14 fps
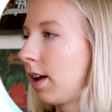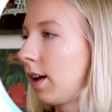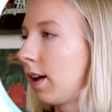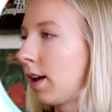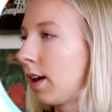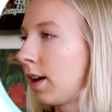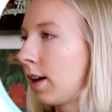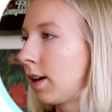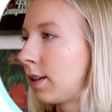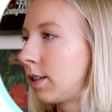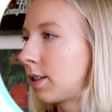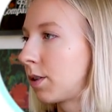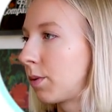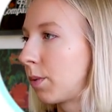
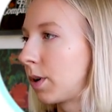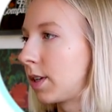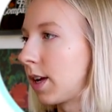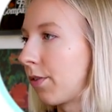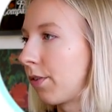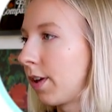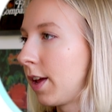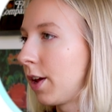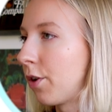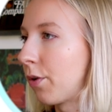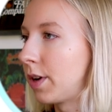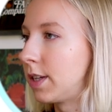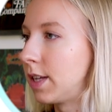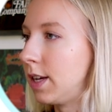And we're definitely
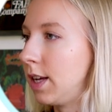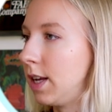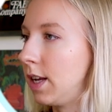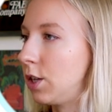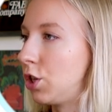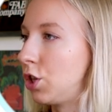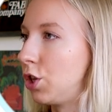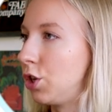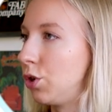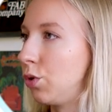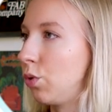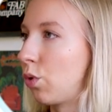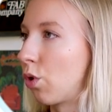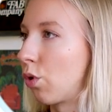going to need
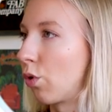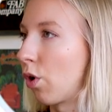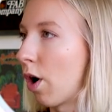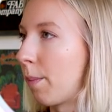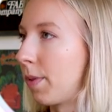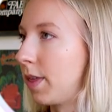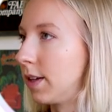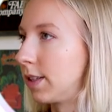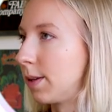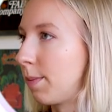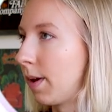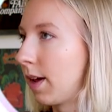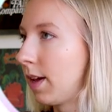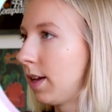to crop this a
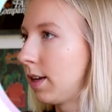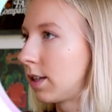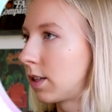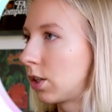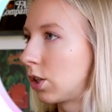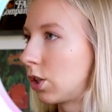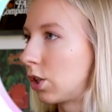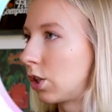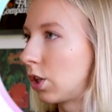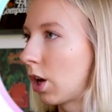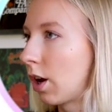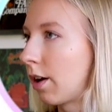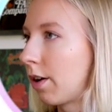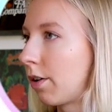bit.
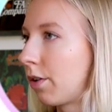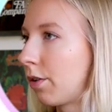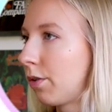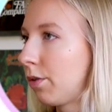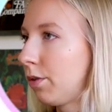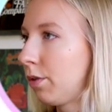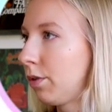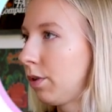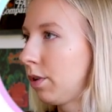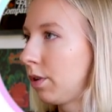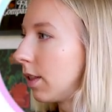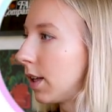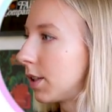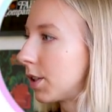So
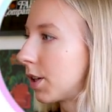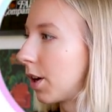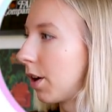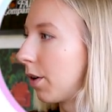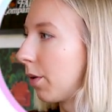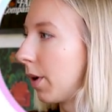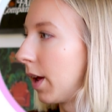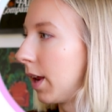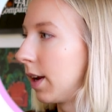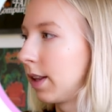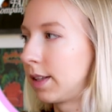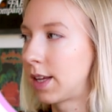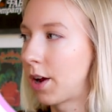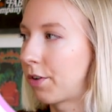let's go and
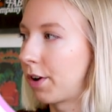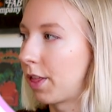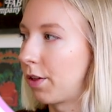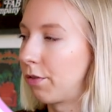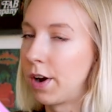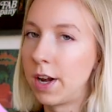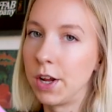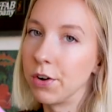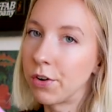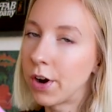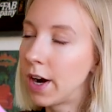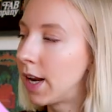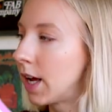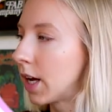let's get rid of the radial
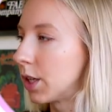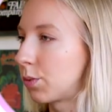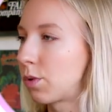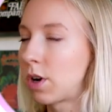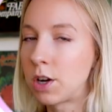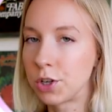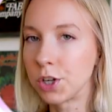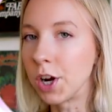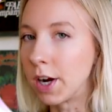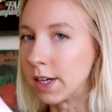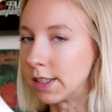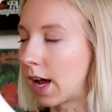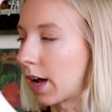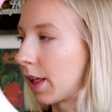gradient because we're not sure
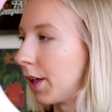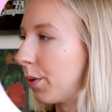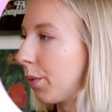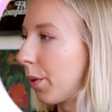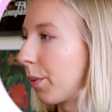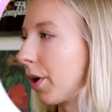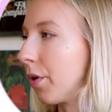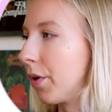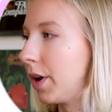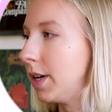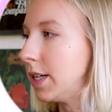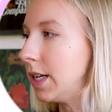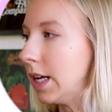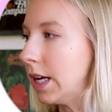exactly what we're
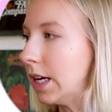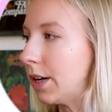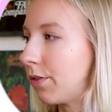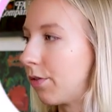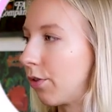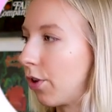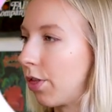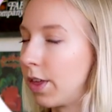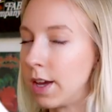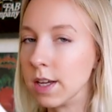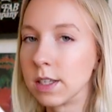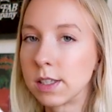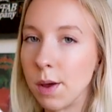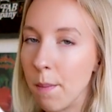going to need for
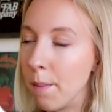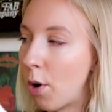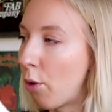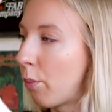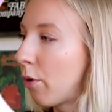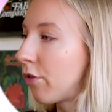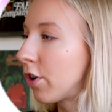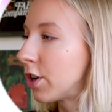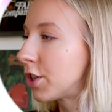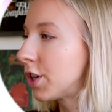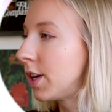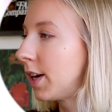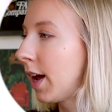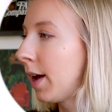this mobile
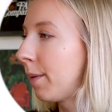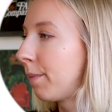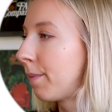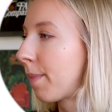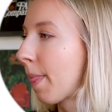version yet.